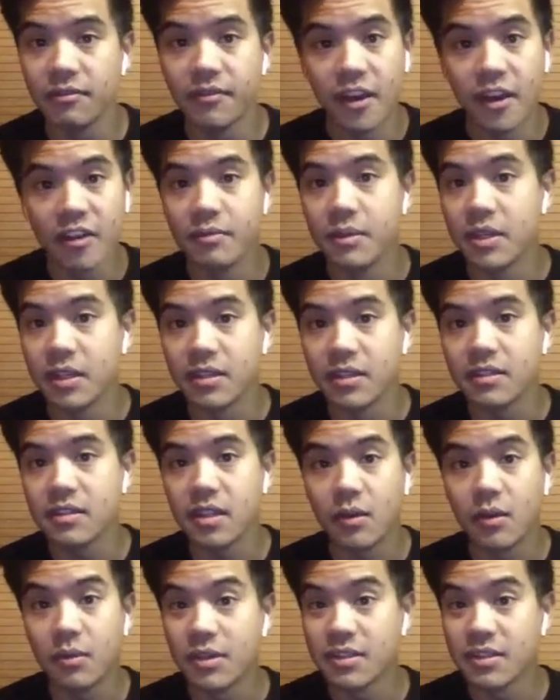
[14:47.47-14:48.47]
five minutes.
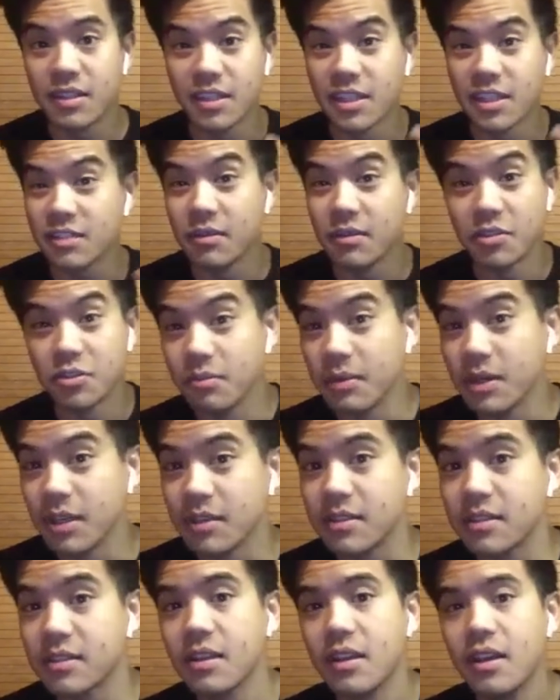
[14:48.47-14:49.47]
I want to say it takes around two
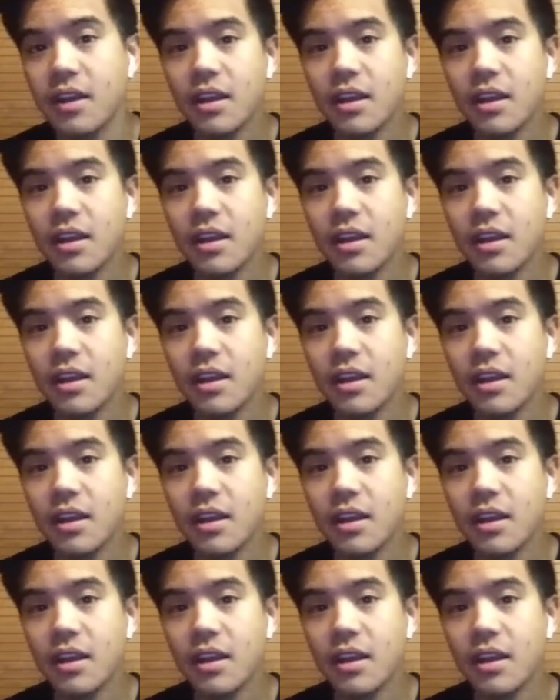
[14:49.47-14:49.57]
minutes.